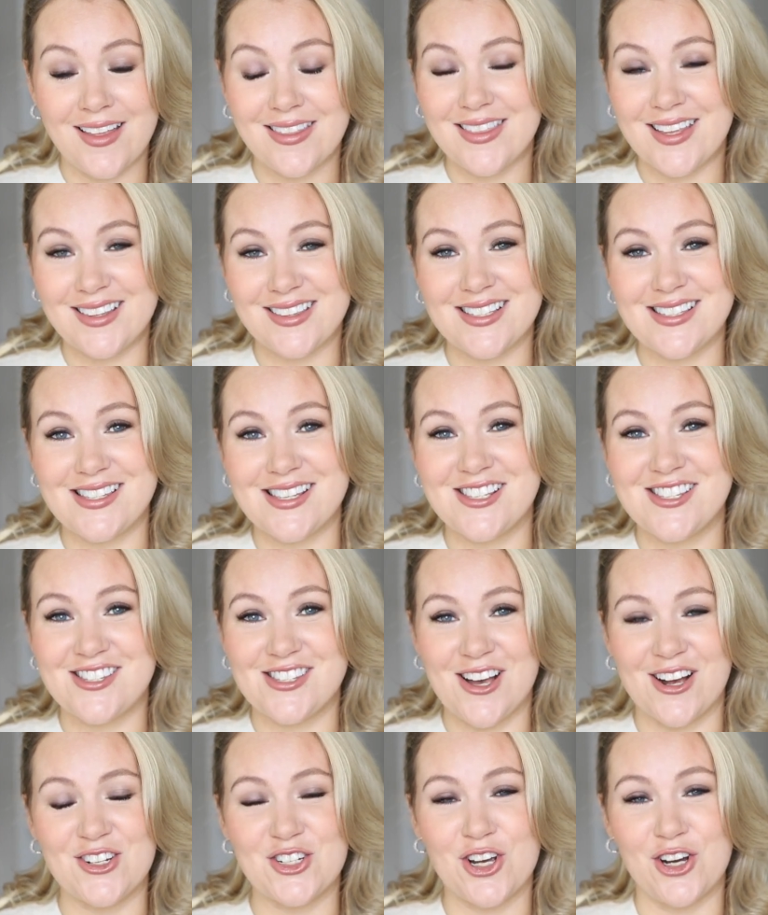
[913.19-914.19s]
think this is
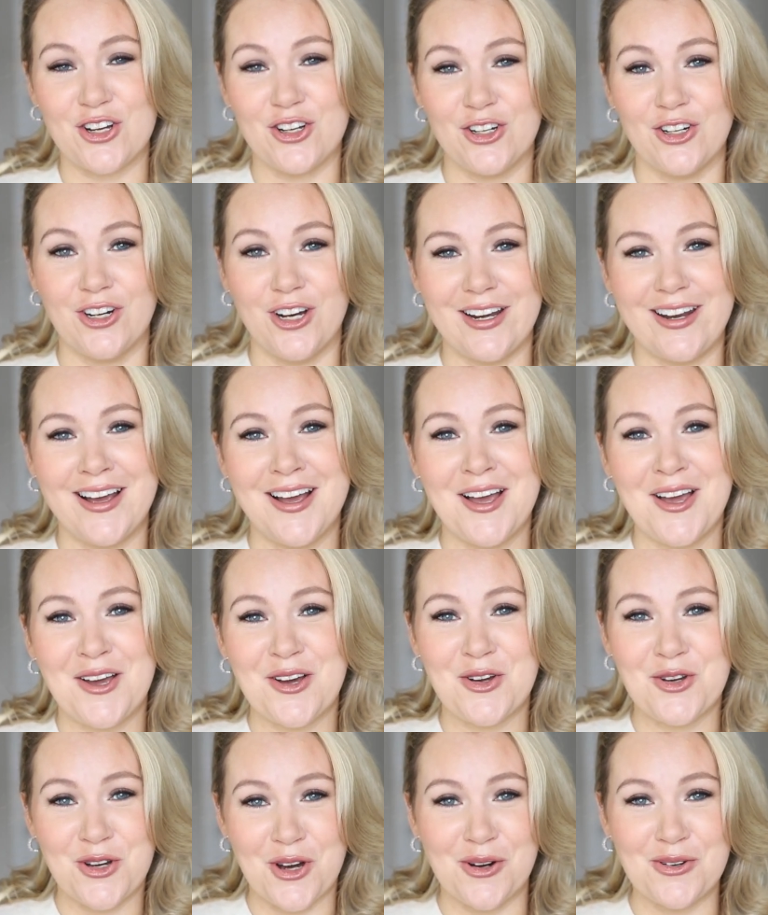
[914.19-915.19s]
such a good
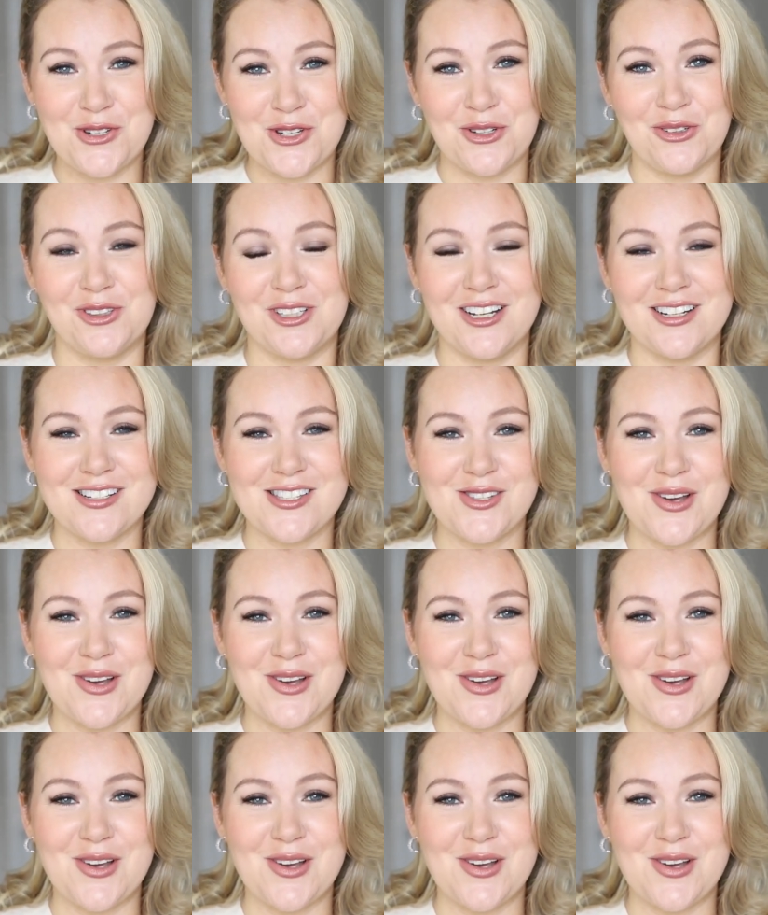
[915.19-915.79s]
go-to look,